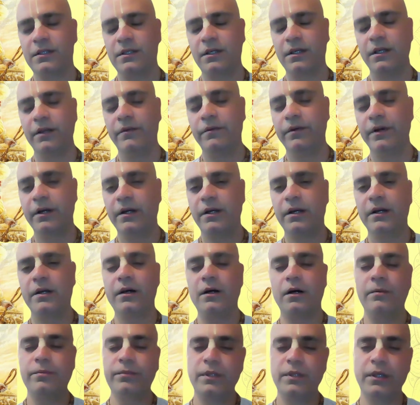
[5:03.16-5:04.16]
is elevated
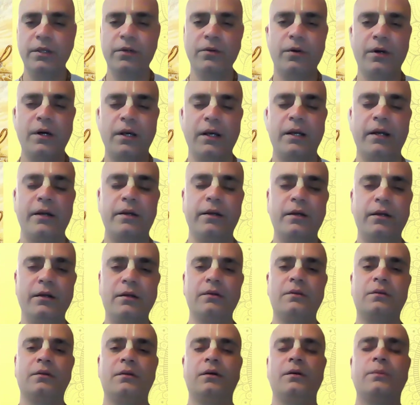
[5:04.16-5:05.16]
up the yoga ladder
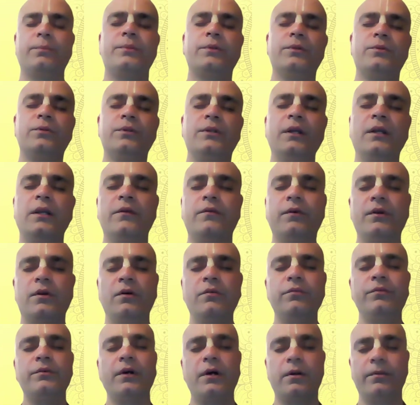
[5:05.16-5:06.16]
up to the level
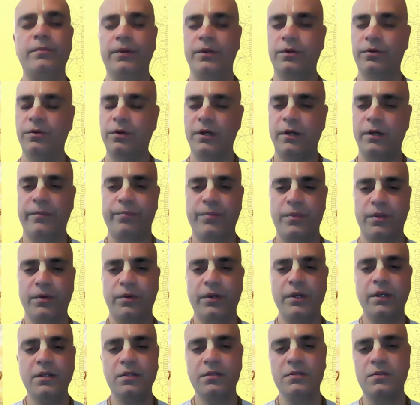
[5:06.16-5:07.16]
of karma yoga.
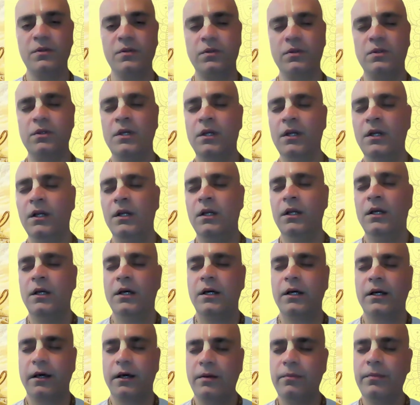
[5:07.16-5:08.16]
Okay, so
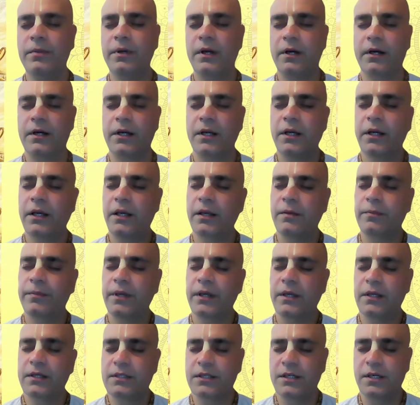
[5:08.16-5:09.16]
karma kanda can
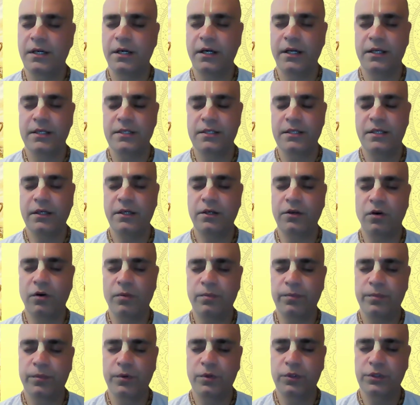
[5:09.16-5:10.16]
be considered as the
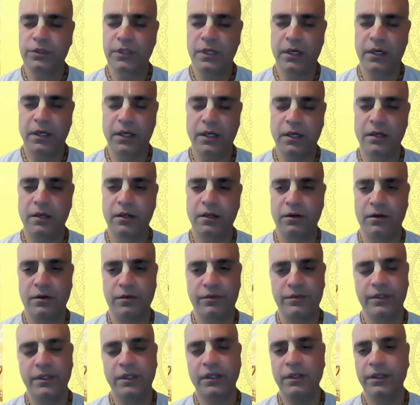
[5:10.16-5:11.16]
topmost rung
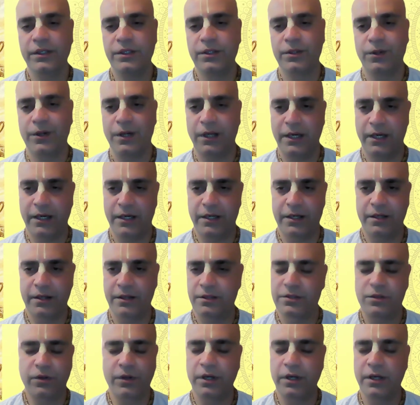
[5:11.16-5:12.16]
of the yoga ladder.
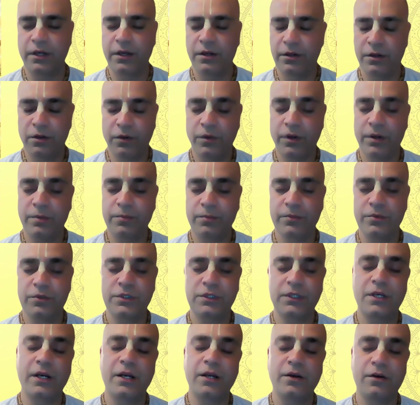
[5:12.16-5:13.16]
Sorry,
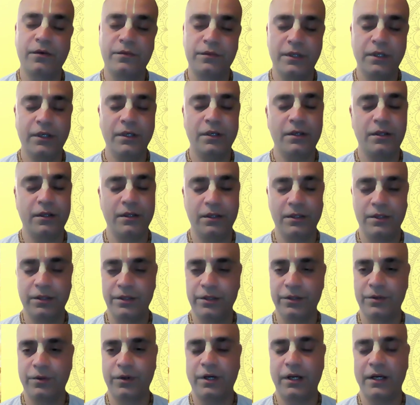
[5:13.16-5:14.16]
lowermost rung of the
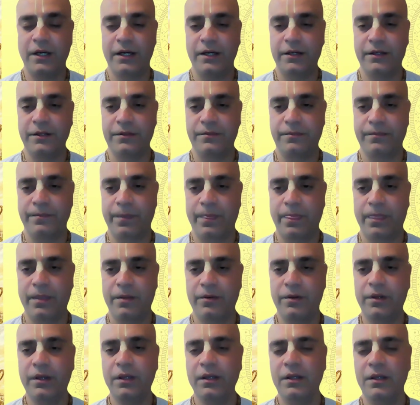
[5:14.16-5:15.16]
yoga ladder.
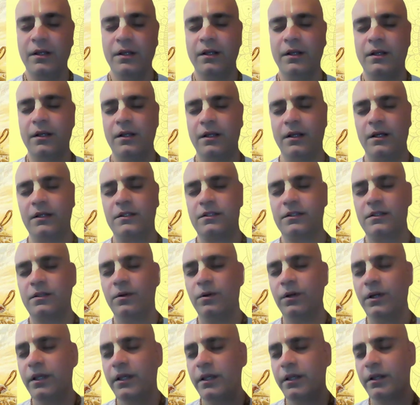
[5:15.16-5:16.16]
Okay, and
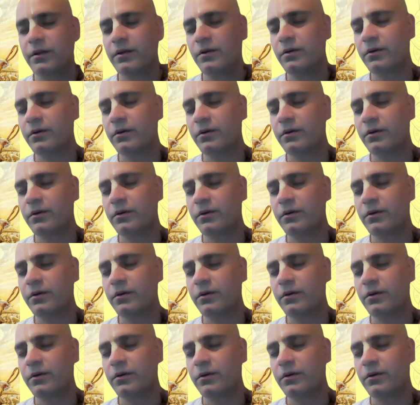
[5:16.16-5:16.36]
slowly,